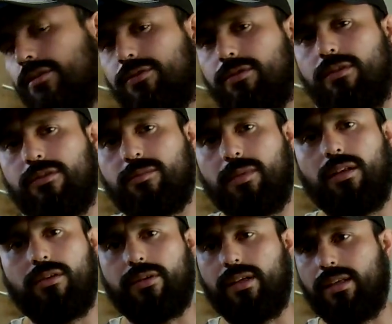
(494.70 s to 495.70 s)
soot, smell,
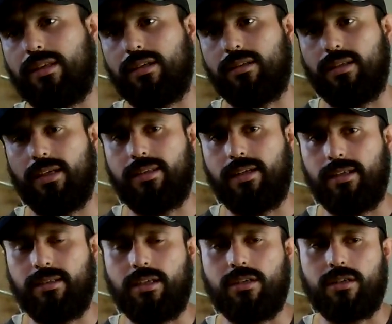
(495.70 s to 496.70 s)
or anything like that,
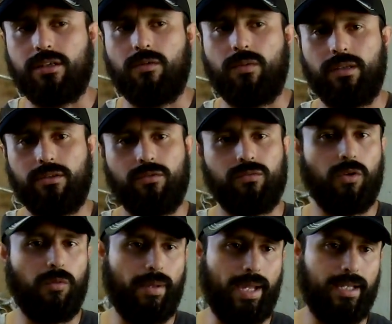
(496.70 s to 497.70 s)
then you're going to want to
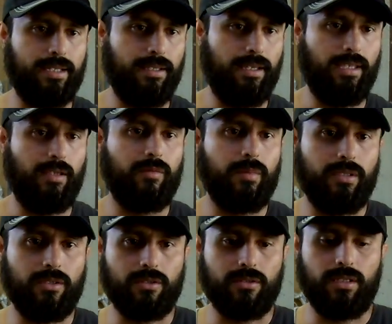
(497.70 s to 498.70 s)
roll back, and that will be
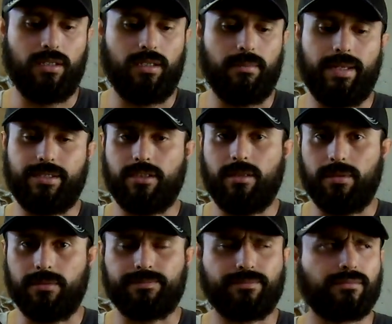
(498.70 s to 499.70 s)
your magic number.
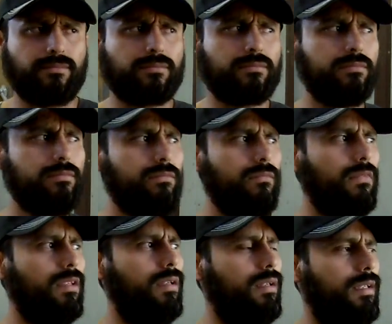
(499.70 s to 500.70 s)

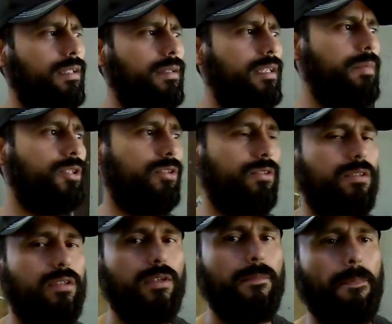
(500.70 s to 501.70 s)
Emissions.
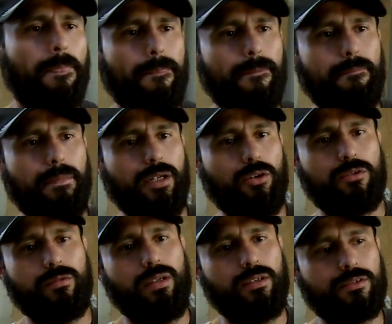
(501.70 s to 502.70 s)
My
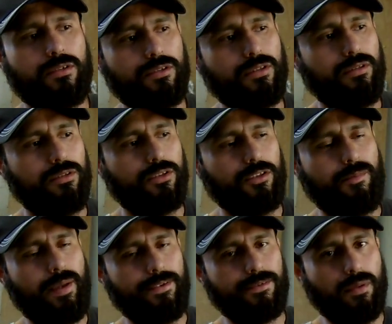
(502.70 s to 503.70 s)
03 Excursion just
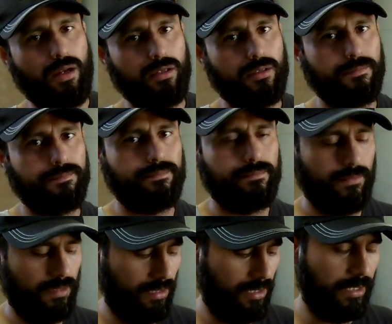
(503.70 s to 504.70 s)
passed smog.
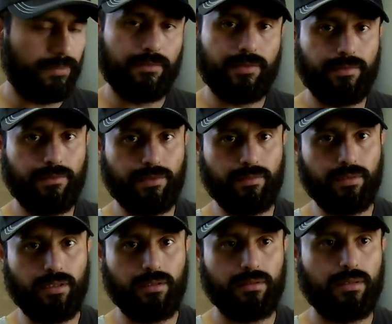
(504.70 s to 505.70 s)
I run 50/50.